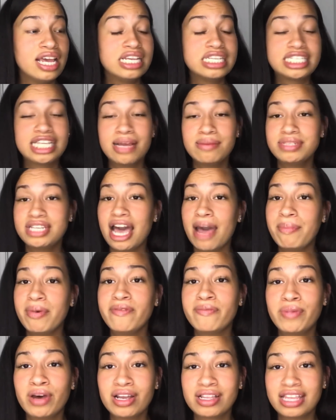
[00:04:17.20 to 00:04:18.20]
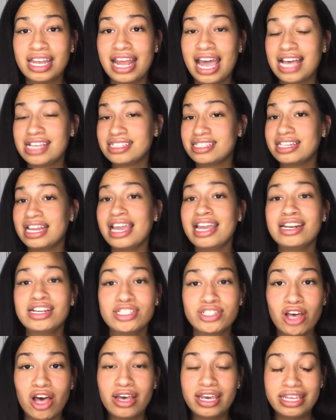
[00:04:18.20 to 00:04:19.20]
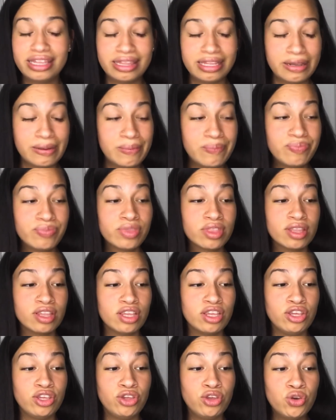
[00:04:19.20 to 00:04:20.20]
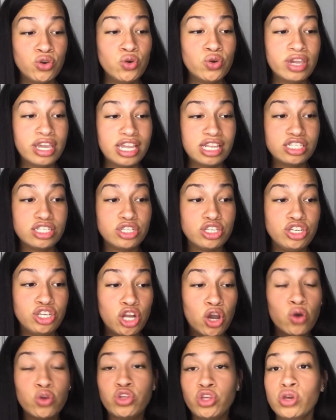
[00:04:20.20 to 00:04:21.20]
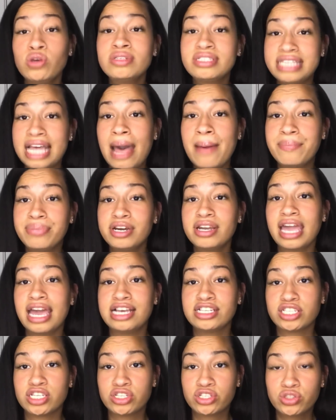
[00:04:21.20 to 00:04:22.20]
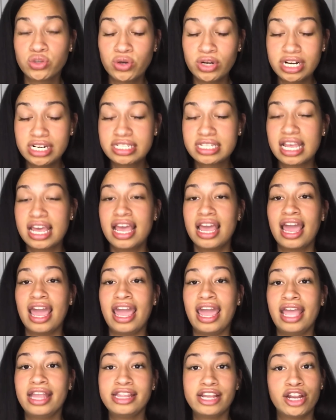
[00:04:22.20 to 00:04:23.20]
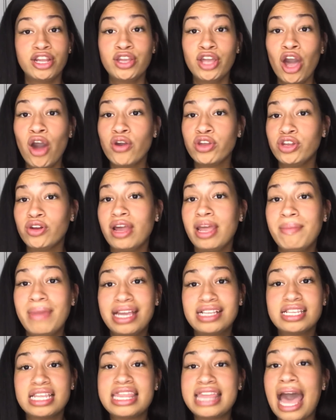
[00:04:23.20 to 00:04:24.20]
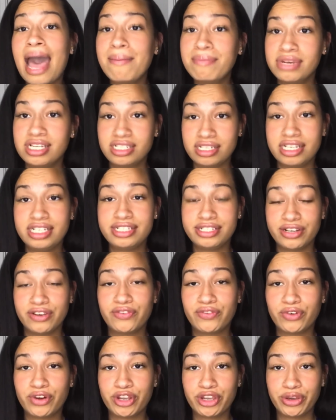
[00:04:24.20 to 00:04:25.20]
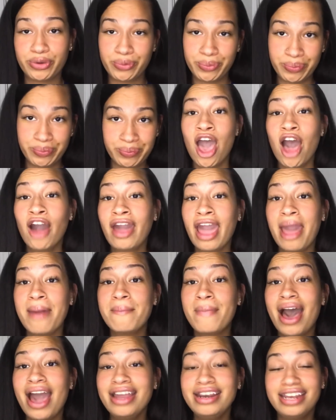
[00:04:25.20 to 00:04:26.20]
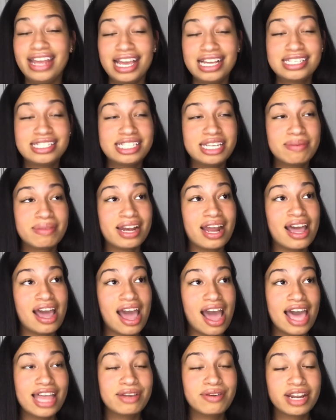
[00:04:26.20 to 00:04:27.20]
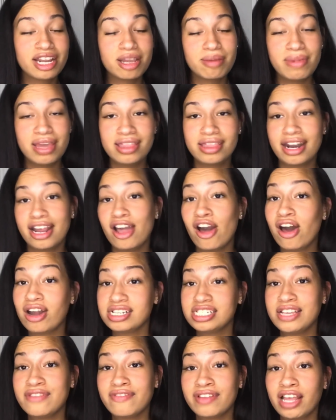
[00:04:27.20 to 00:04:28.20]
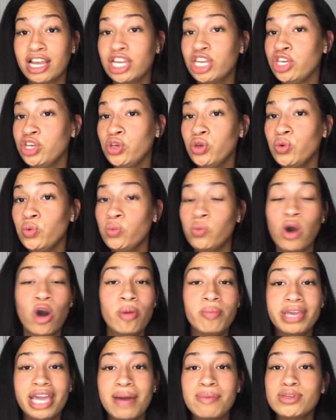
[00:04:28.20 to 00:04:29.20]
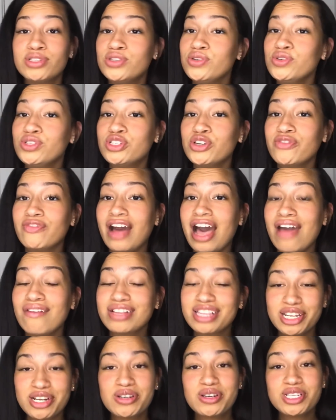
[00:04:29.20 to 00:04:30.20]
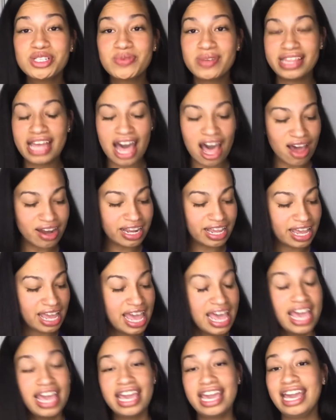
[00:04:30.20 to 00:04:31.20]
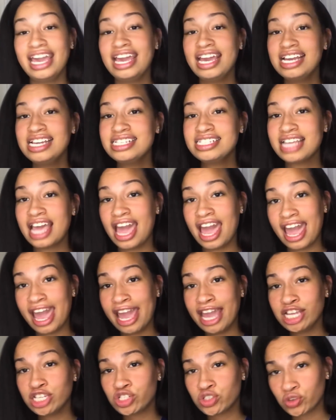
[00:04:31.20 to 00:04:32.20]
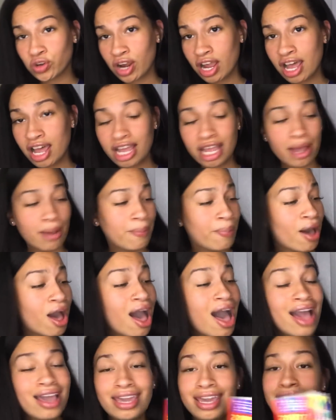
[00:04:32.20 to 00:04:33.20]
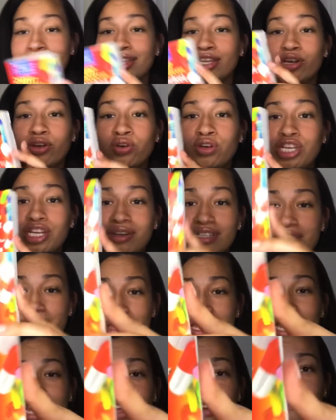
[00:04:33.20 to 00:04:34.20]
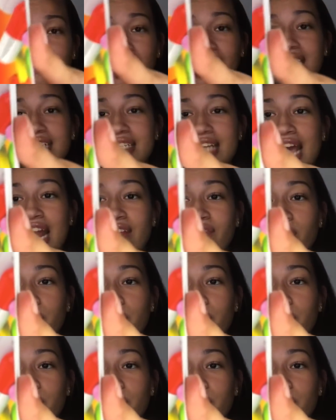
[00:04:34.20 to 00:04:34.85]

some type of book that has NANDAs all in them, you can, use that book as a source, and there you go. It makes it that much easier for you. Okay, my next tip that I highly recommend, that I honestly feel like you won't be able to survive clinicals without it, is a drug pocket, little, something that can fit inside of